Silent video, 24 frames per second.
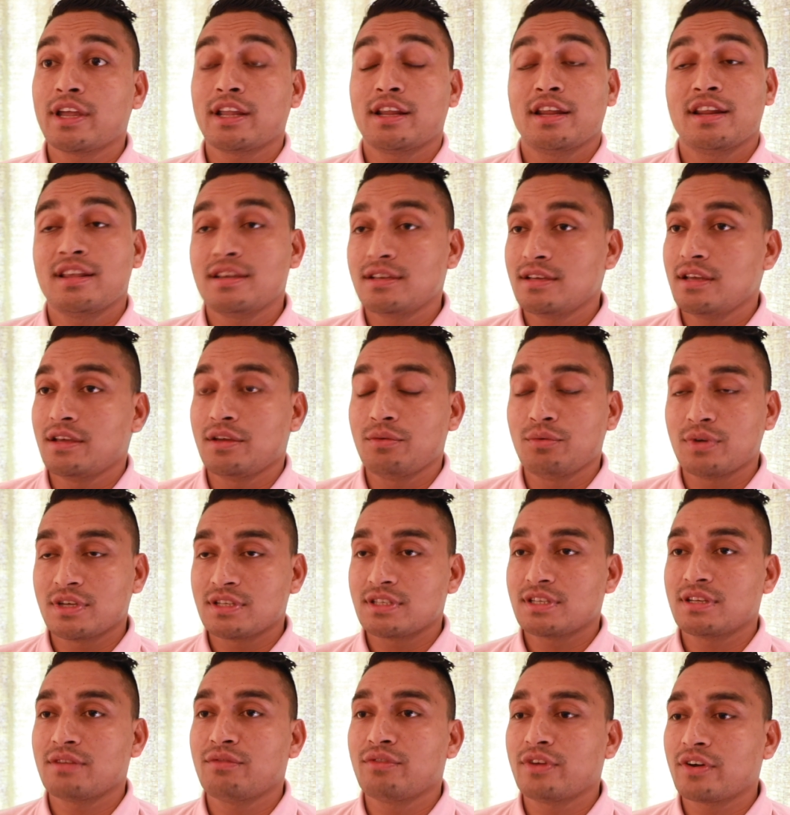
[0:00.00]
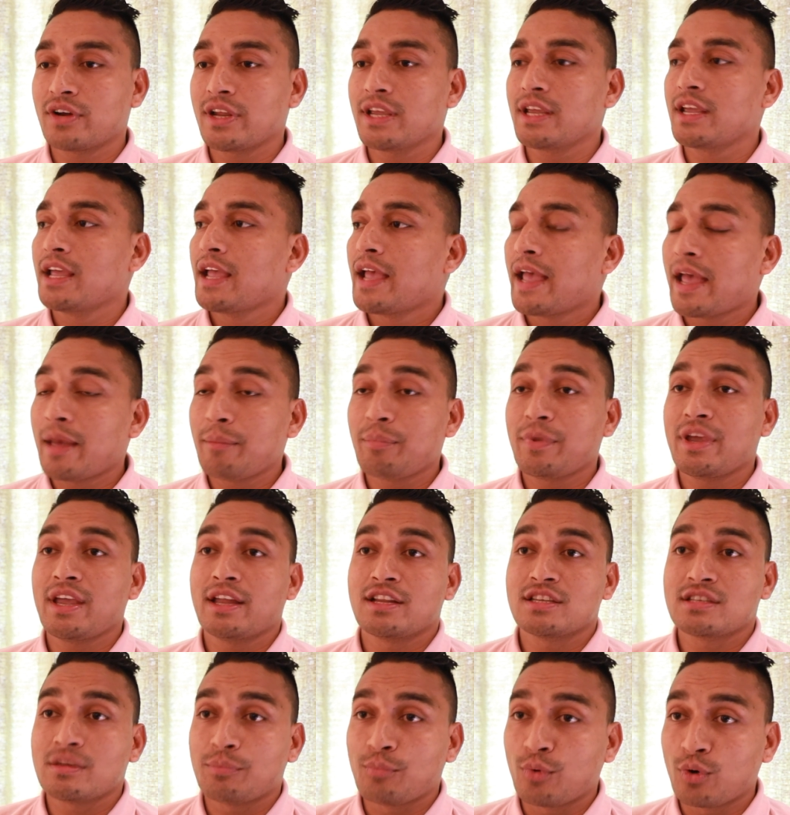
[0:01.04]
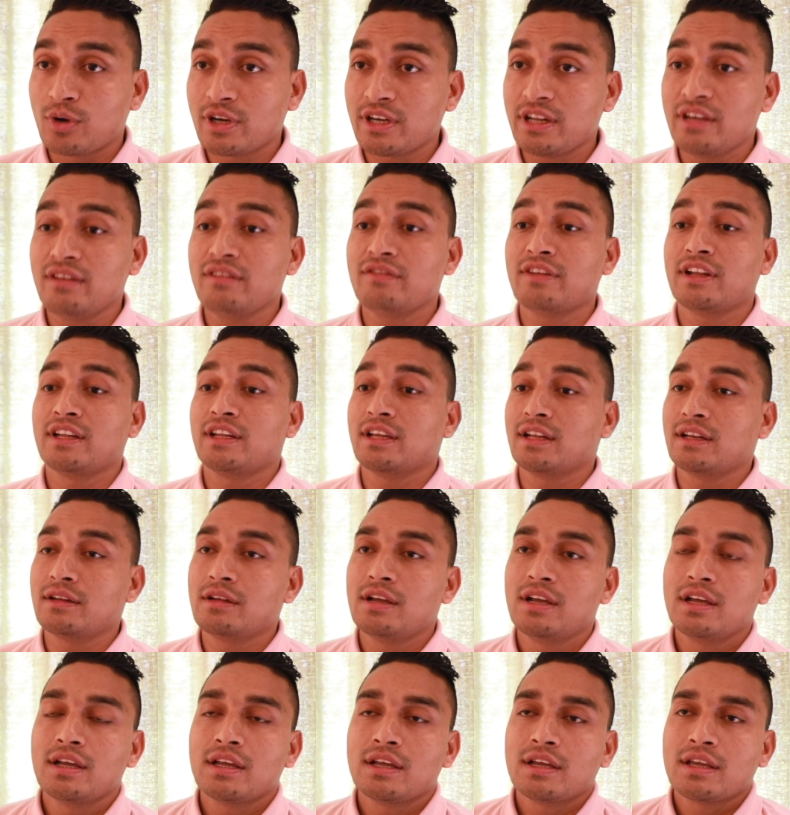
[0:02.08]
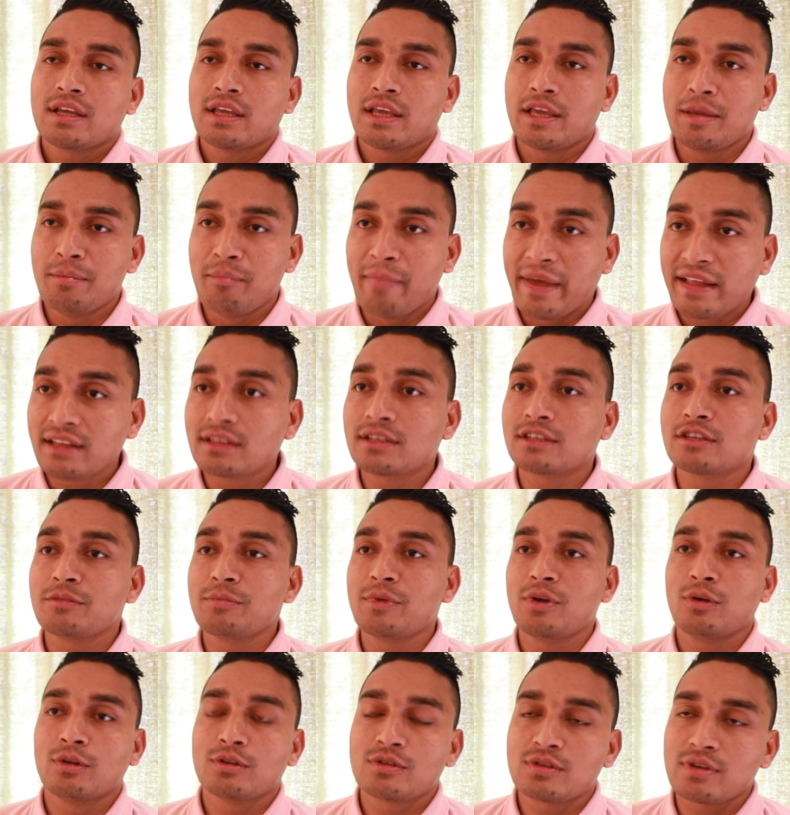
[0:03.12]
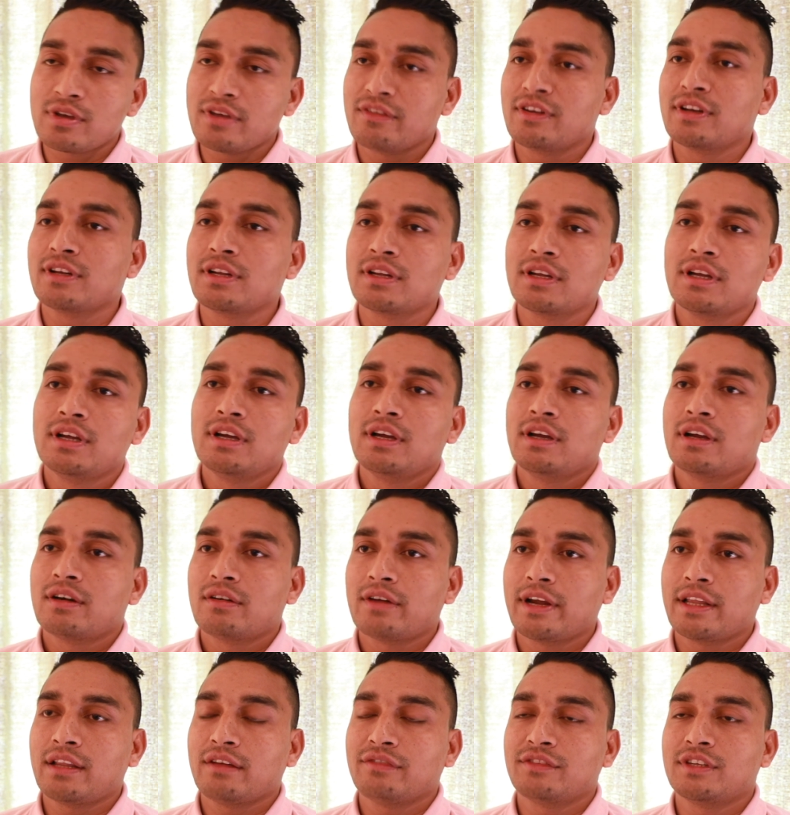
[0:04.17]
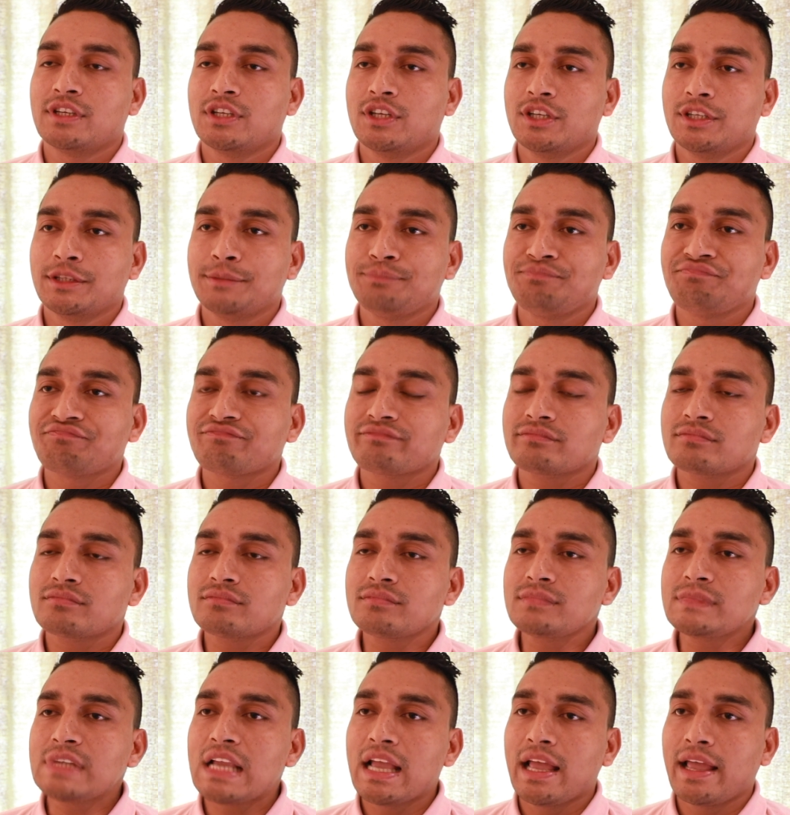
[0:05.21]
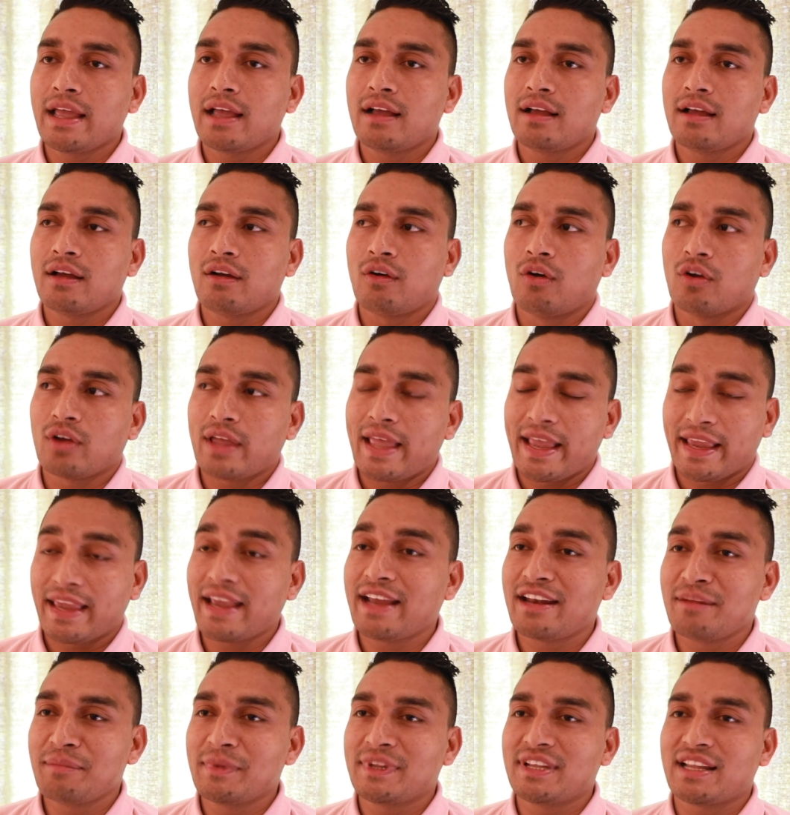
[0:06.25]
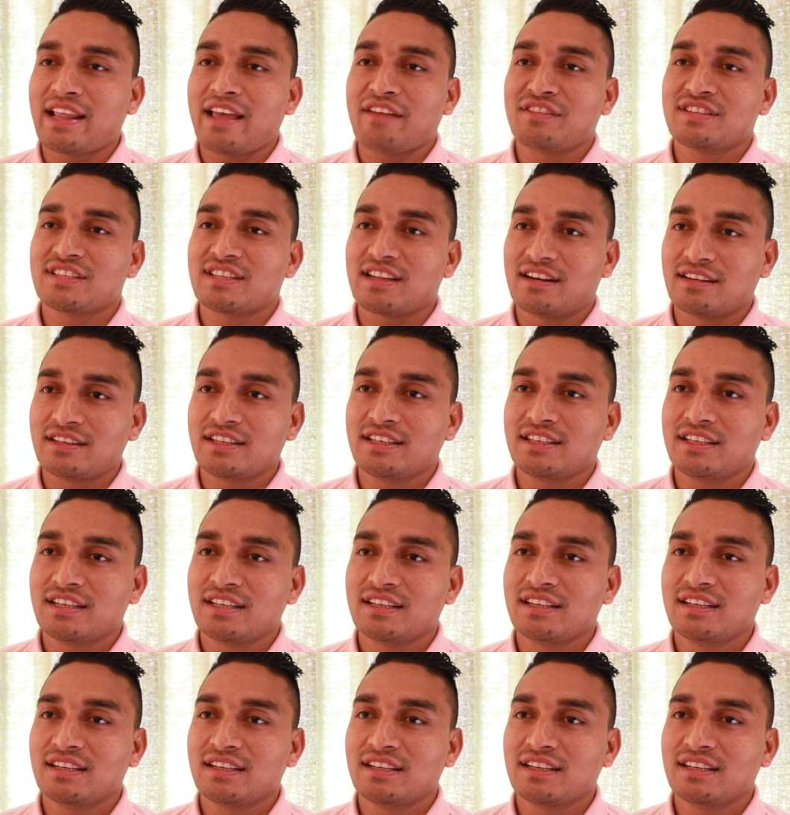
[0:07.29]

And then he was very happy and supportive, and then he mentored me also, even right after the academy that I have started.